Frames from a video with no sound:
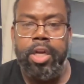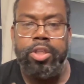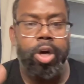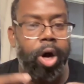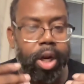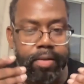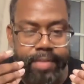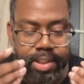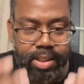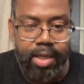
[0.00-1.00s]
to all of a
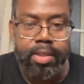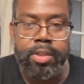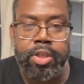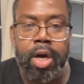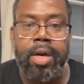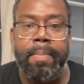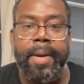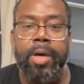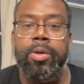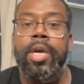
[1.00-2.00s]
sudden talk
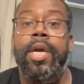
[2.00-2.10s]
about